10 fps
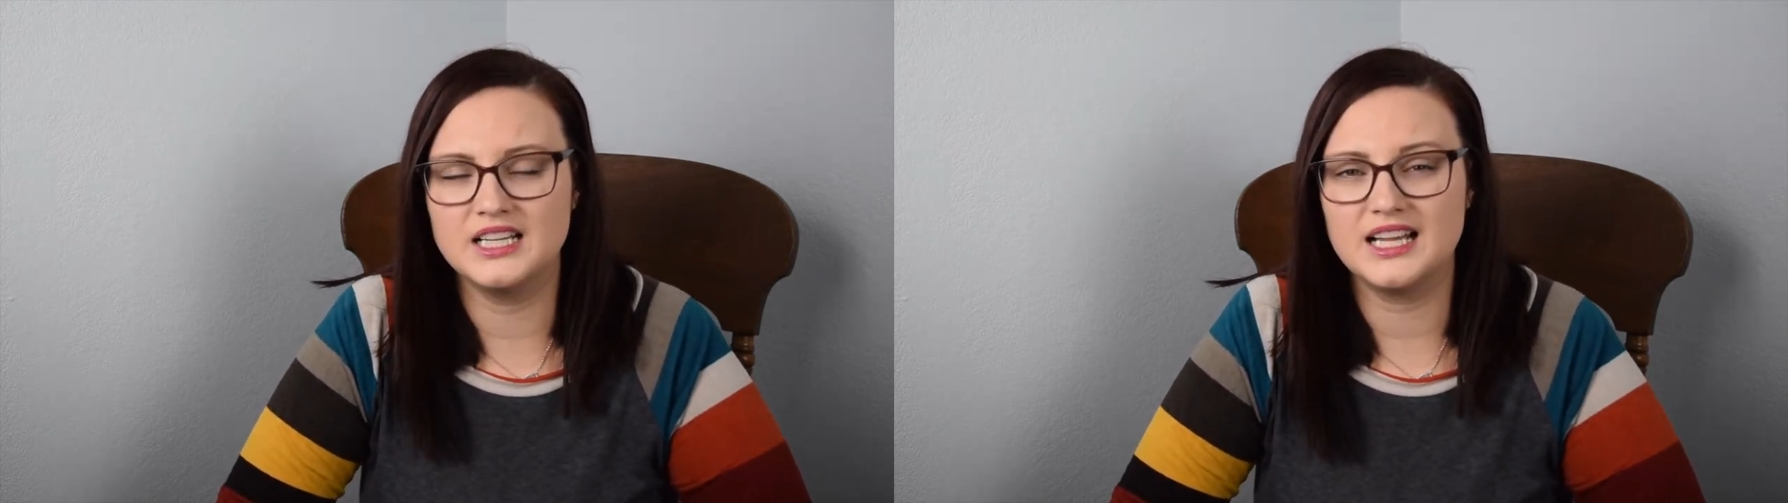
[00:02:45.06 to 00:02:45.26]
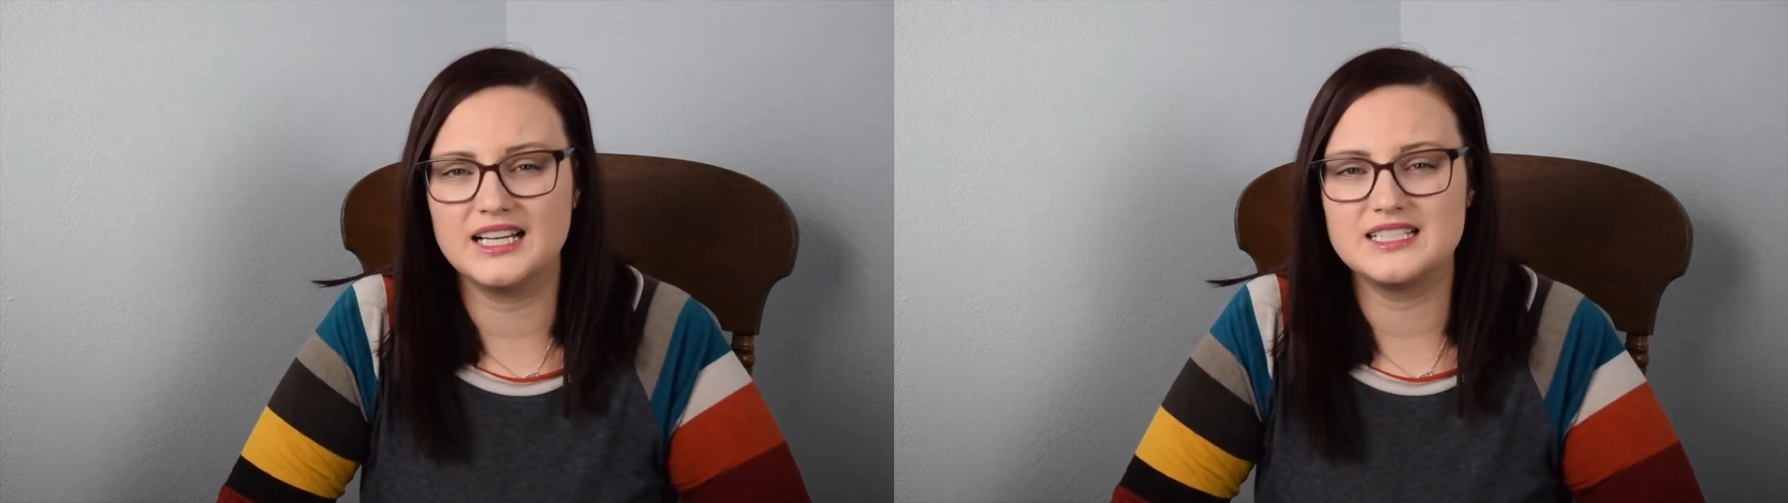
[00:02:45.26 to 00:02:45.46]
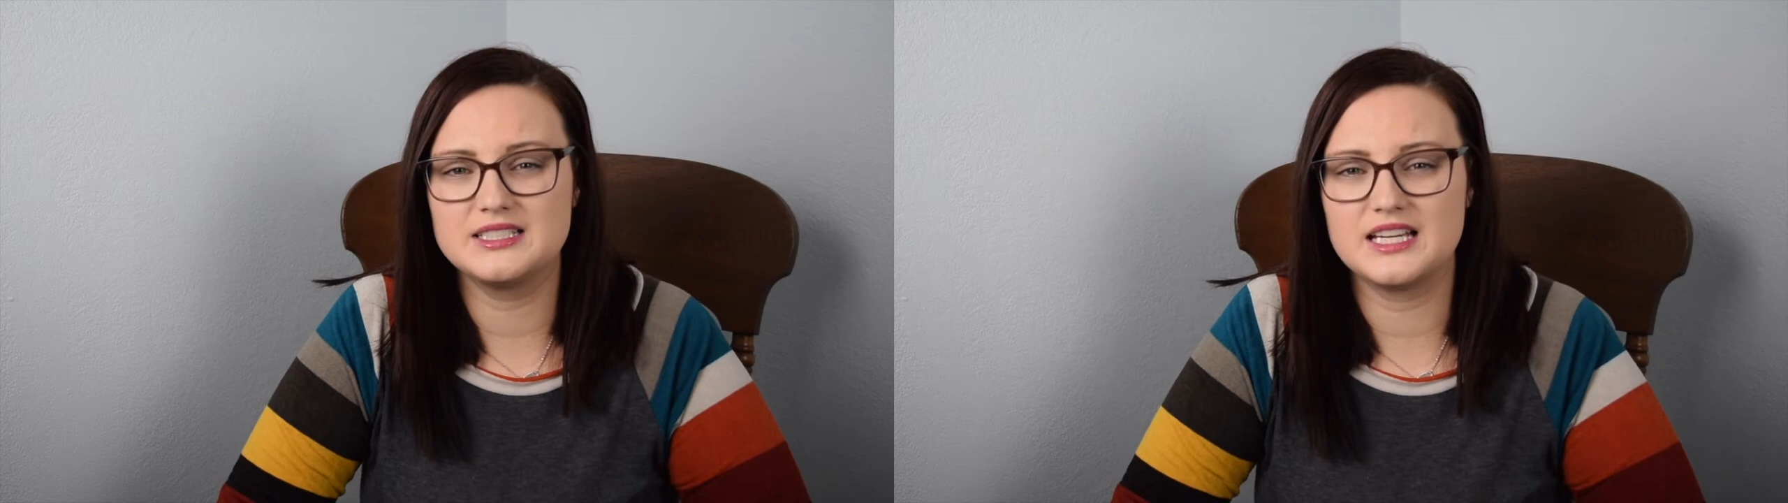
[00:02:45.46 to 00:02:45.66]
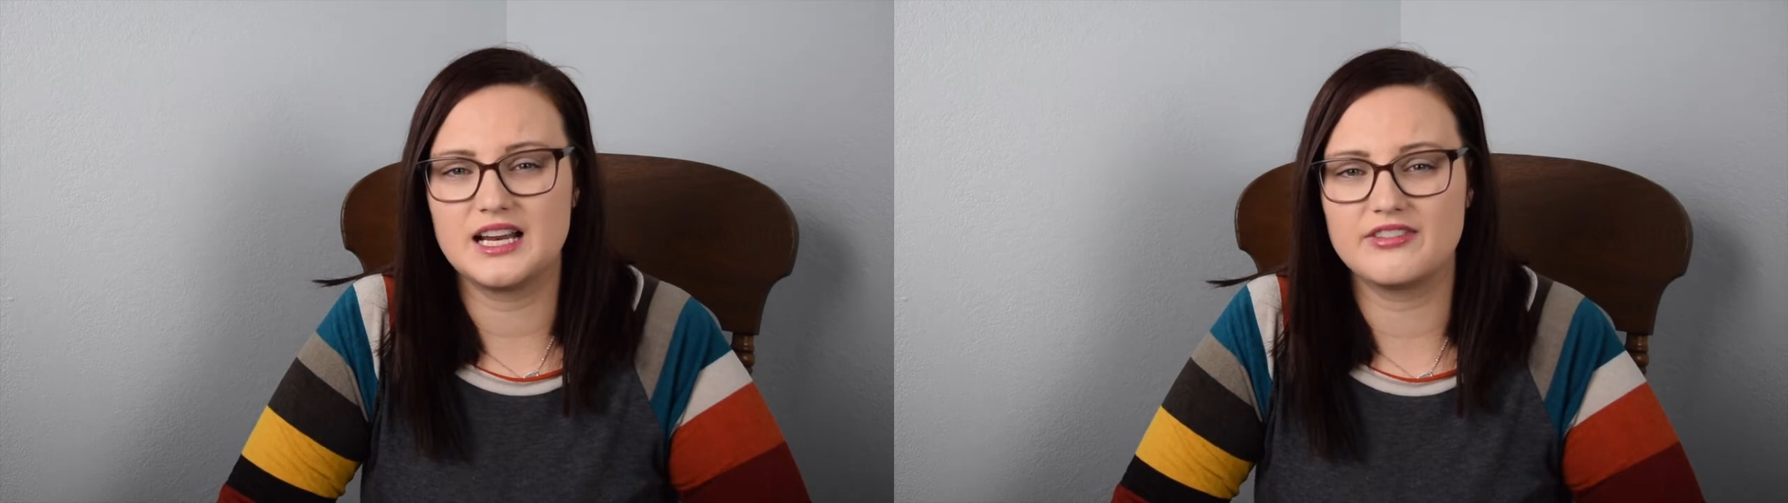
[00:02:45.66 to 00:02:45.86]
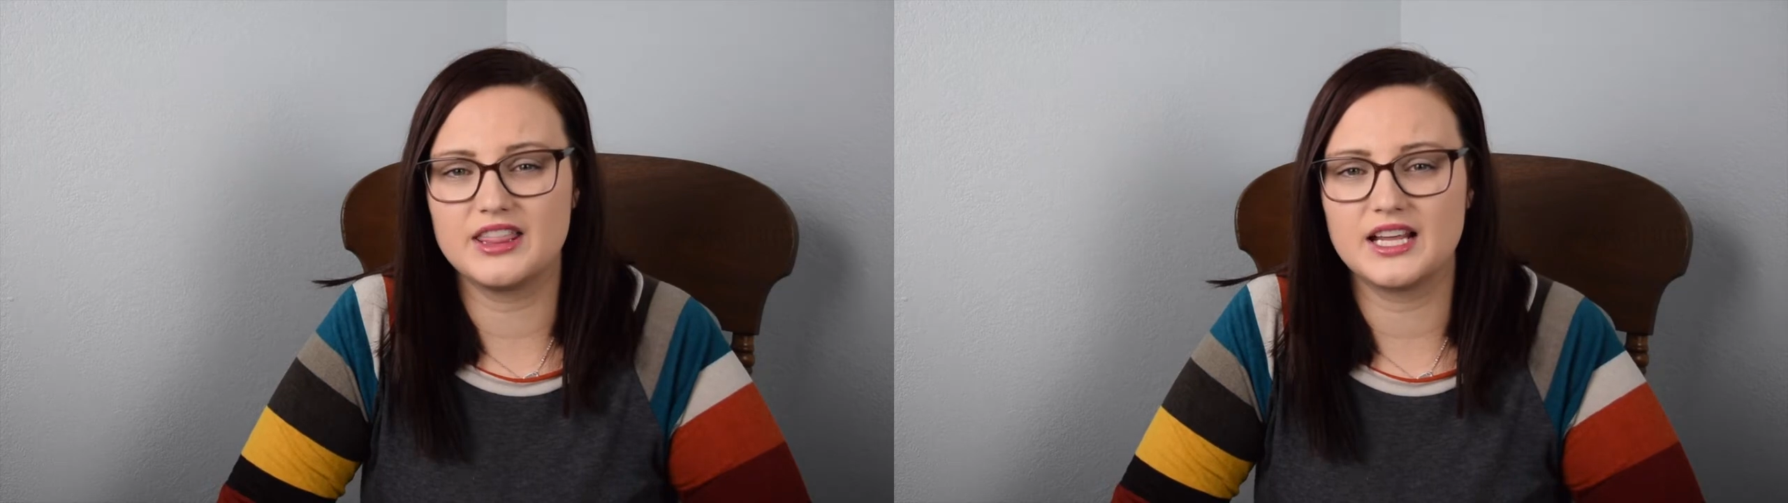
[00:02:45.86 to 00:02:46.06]
I did
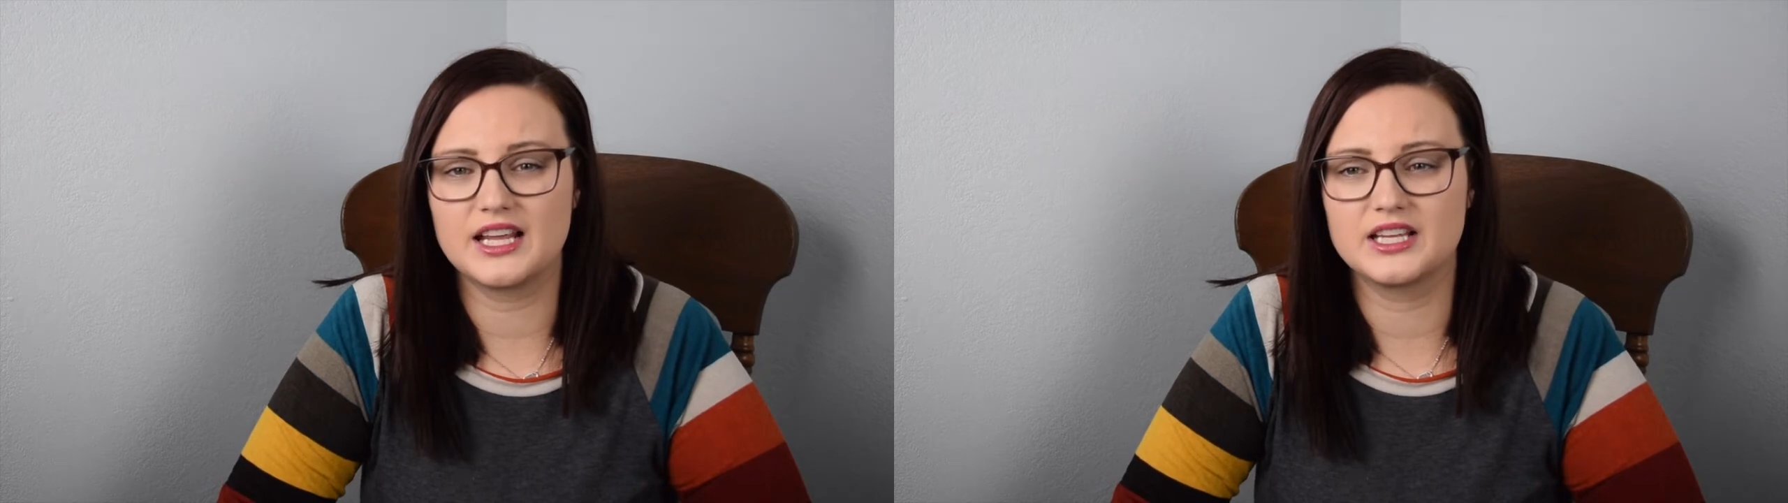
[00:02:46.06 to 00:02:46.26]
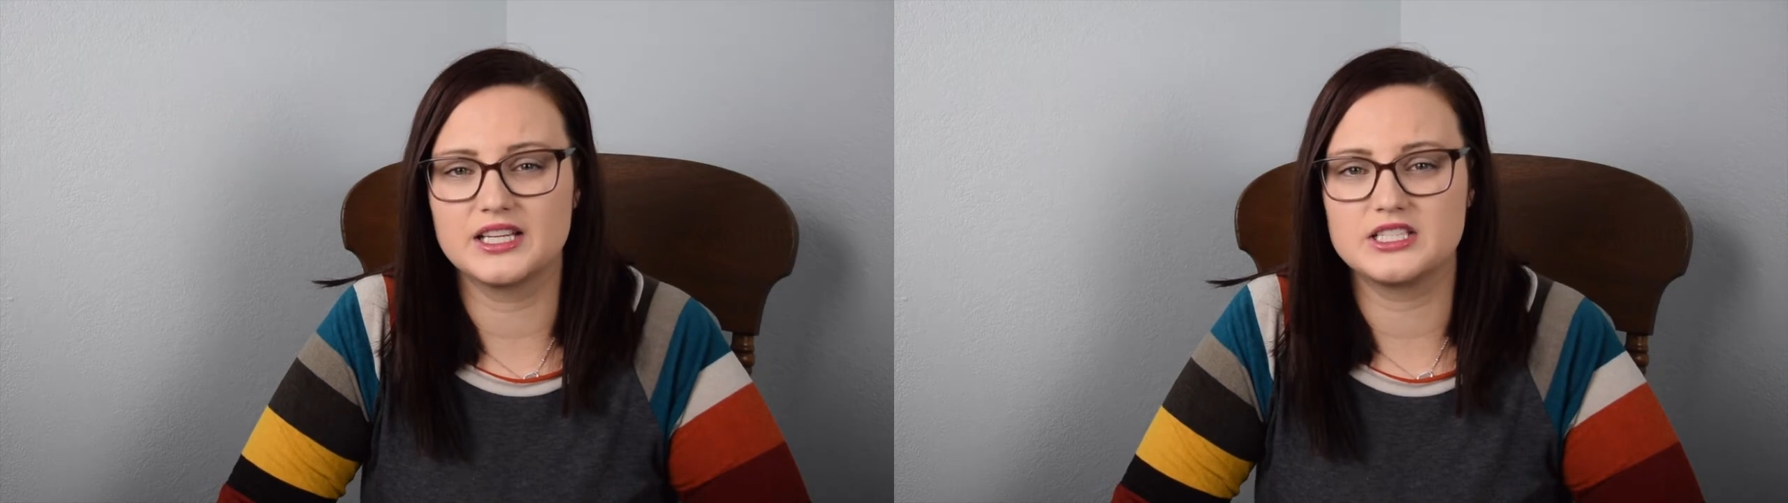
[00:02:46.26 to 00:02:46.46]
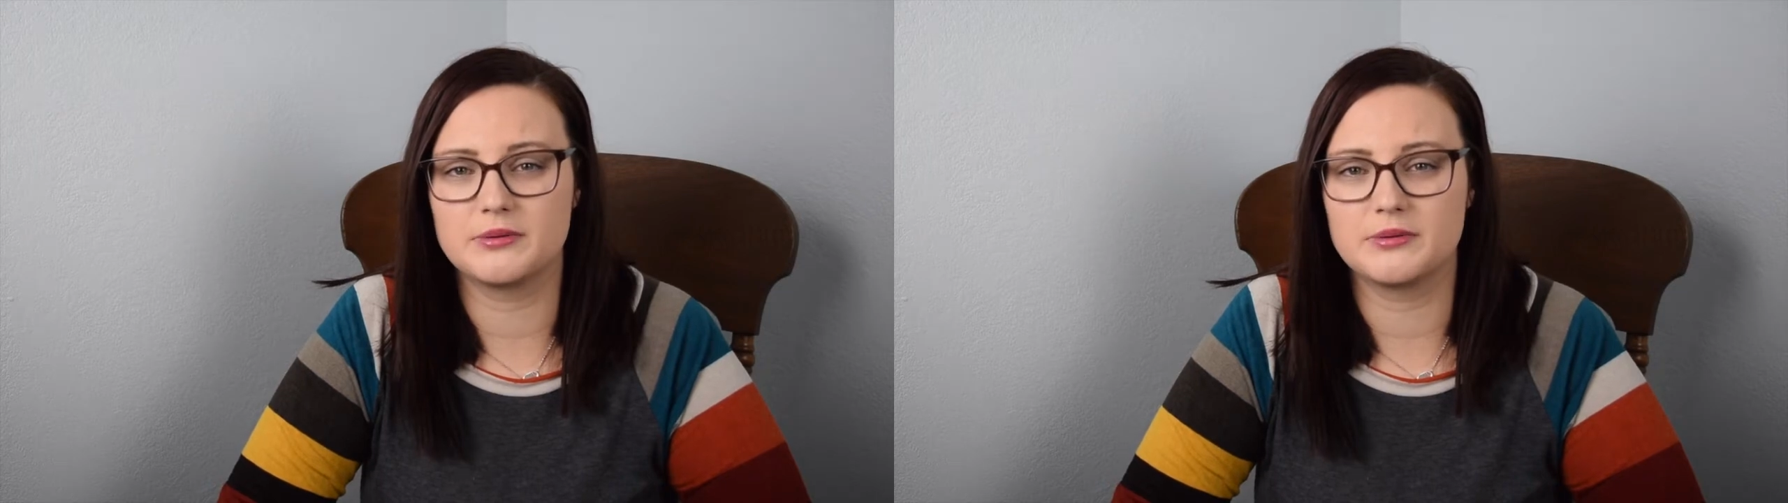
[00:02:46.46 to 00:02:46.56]
everything I could